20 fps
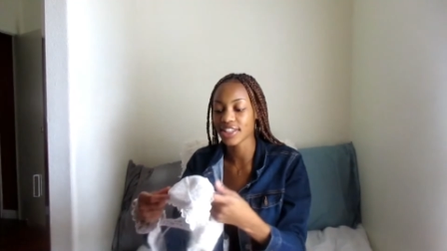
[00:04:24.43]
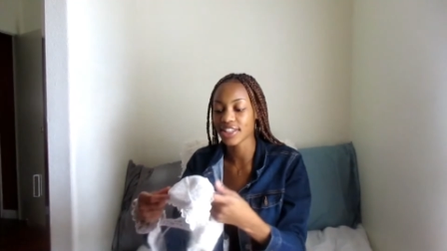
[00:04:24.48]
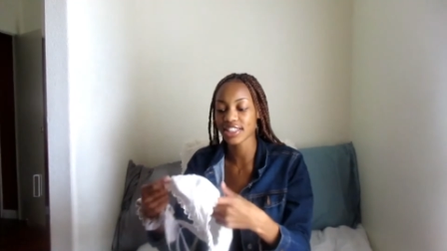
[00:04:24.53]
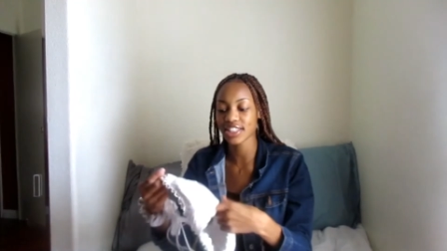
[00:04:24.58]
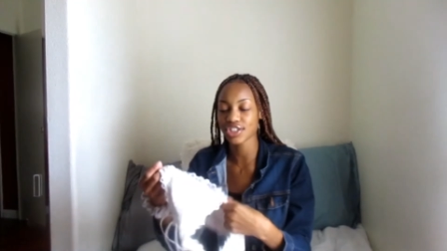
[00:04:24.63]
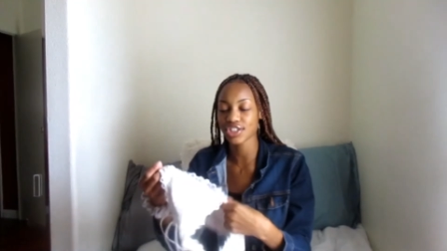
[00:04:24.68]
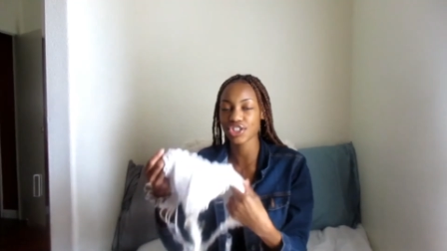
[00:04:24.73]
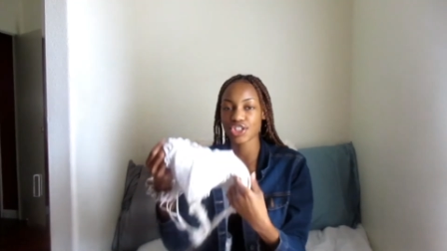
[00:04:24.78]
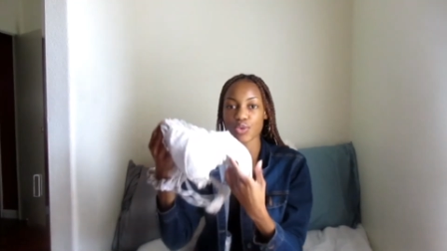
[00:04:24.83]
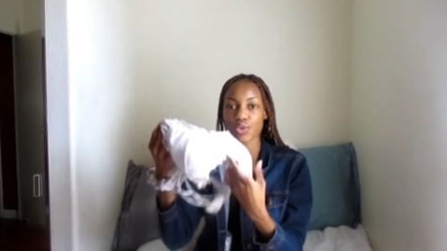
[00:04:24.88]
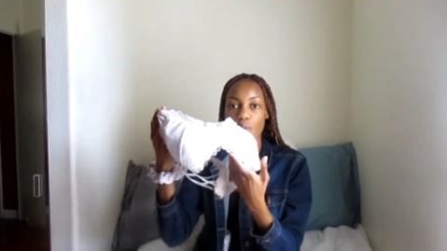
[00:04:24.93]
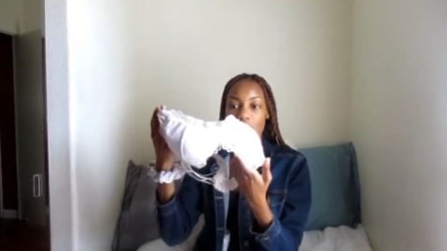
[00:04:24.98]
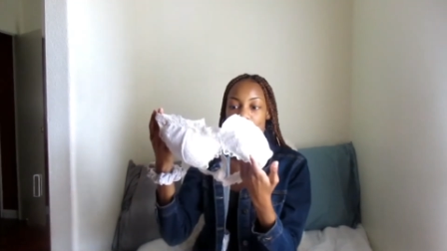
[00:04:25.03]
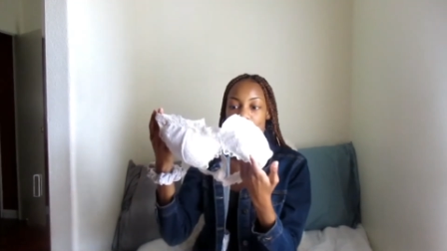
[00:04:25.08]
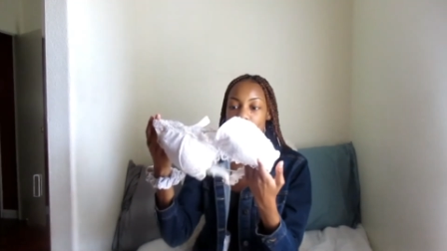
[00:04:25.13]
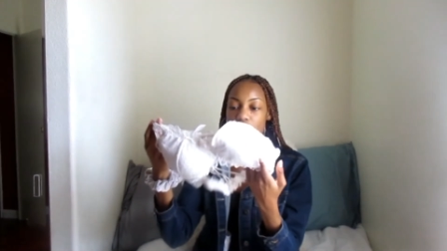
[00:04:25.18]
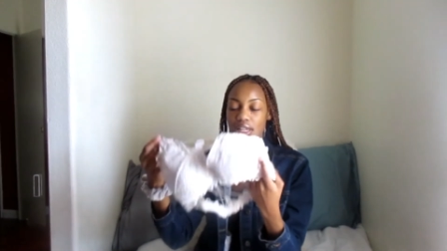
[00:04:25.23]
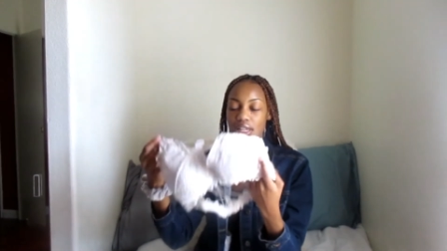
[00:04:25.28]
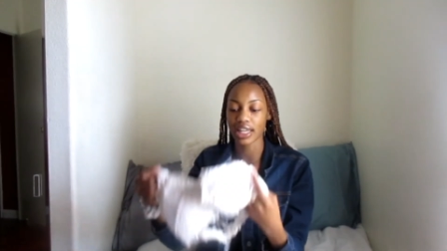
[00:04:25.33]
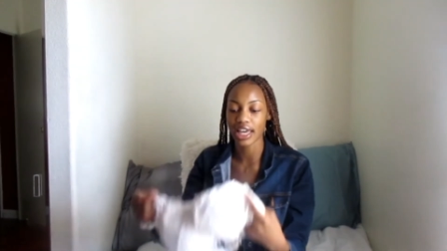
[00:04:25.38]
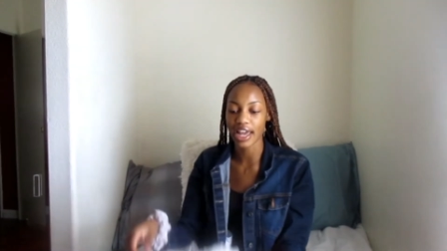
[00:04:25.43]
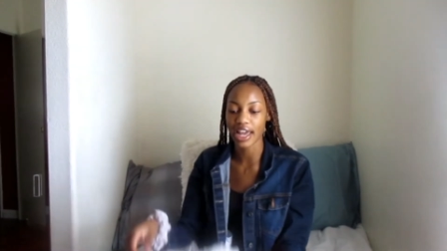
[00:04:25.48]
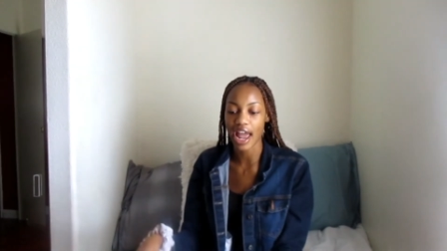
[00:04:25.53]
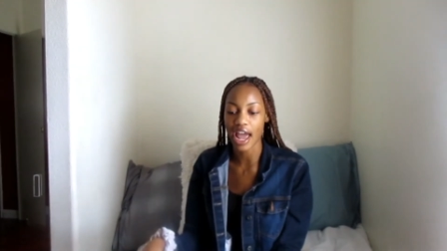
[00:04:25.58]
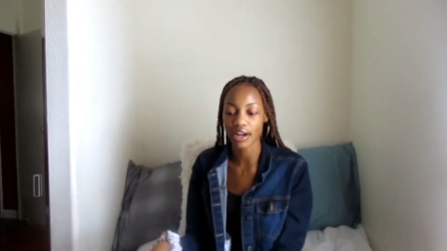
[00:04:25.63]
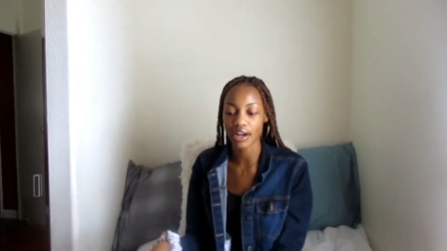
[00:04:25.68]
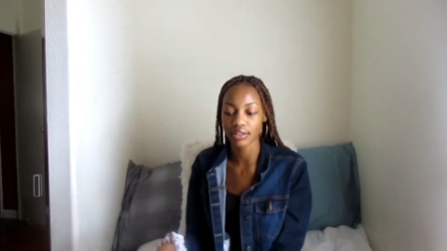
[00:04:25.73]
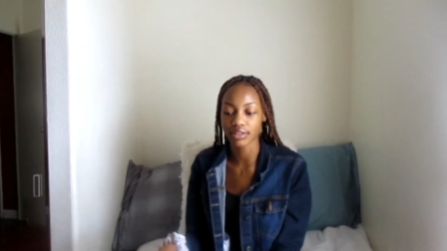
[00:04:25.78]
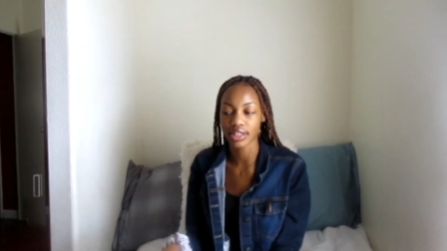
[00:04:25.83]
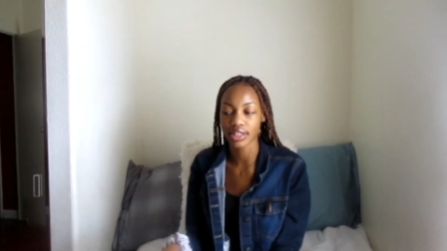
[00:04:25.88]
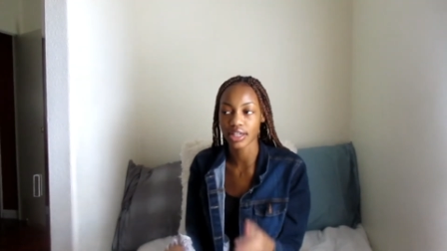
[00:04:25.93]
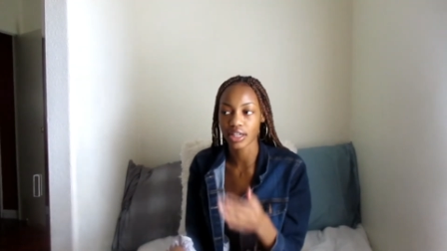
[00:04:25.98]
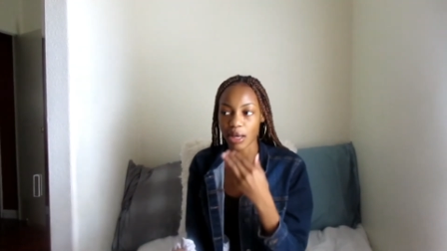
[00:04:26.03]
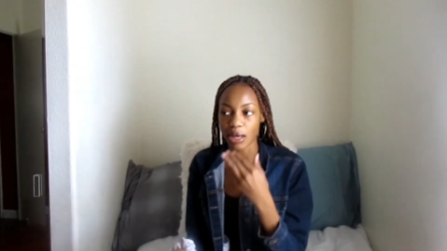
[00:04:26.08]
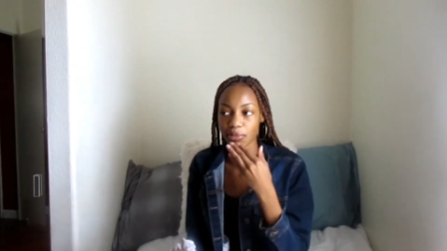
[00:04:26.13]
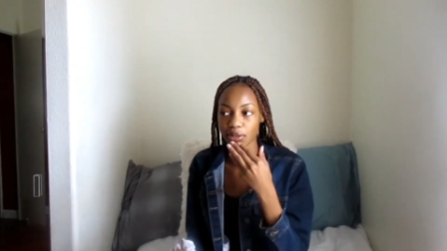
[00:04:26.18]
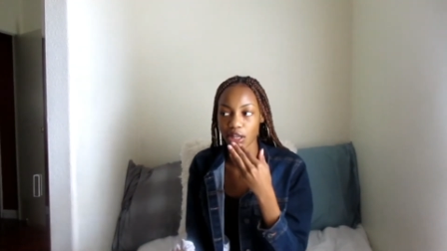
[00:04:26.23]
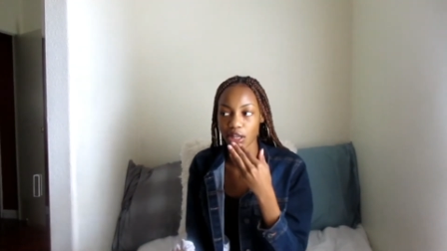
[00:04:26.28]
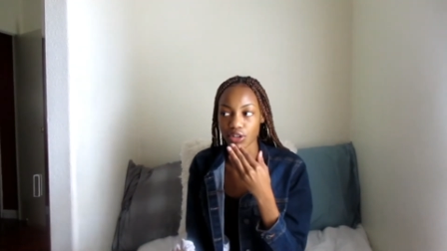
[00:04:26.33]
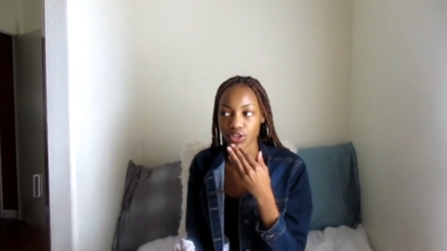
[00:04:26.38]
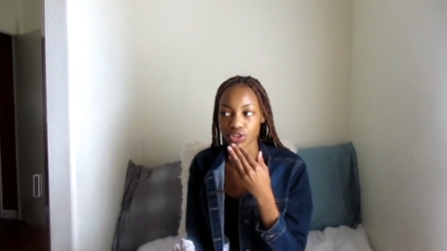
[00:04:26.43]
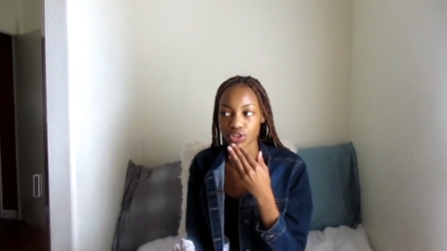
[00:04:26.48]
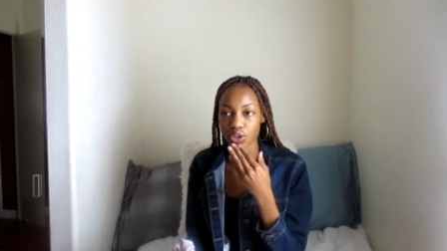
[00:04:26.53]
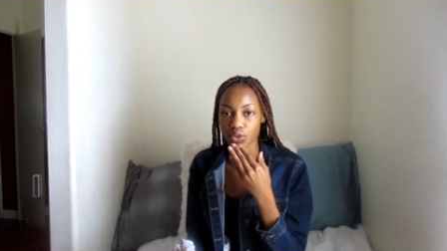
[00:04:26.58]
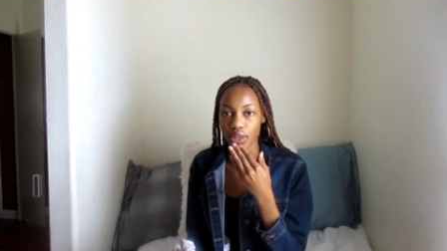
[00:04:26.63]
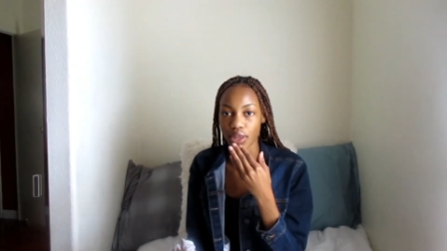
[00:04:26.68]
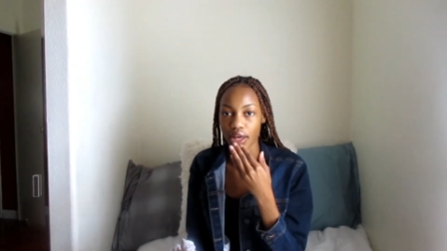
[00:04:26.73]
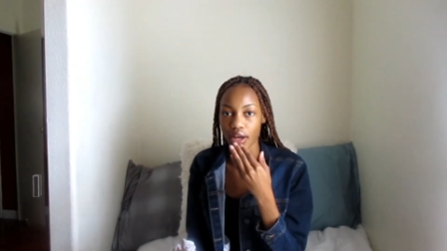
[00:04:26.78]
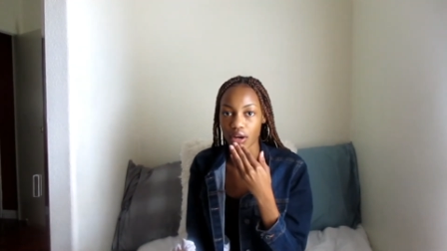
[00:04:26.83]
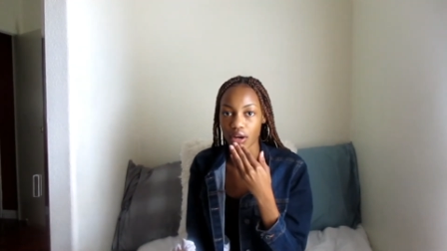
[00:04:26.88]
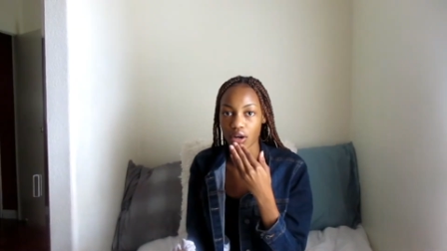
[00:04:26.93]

This is just a white ballet. I don't think I'm allowed to show that